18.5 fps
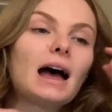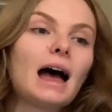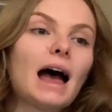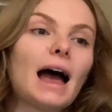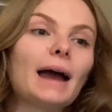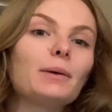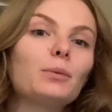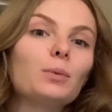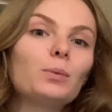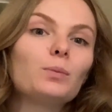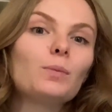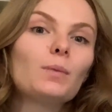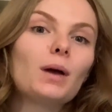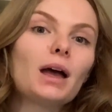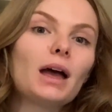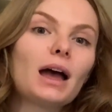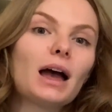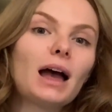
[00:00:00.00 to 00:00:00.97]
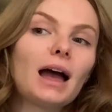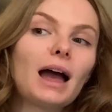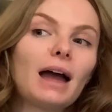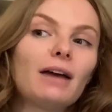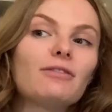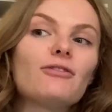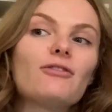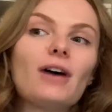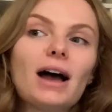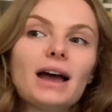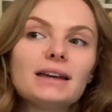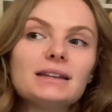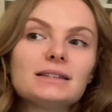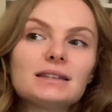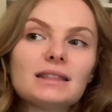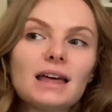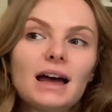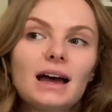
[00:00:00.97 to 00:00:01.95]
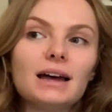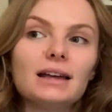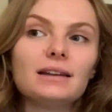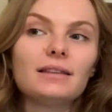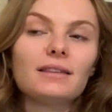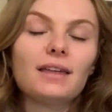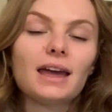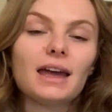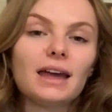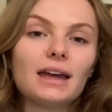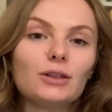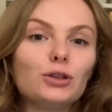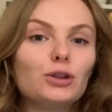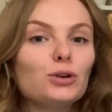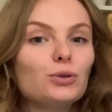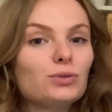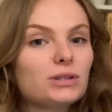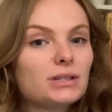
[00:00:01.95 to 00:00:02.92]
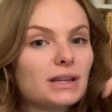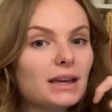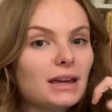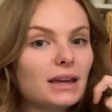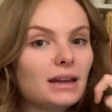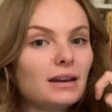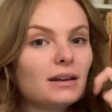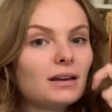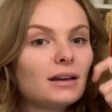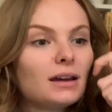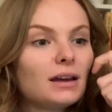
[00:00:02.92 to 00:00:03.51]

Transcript: I find that they loosen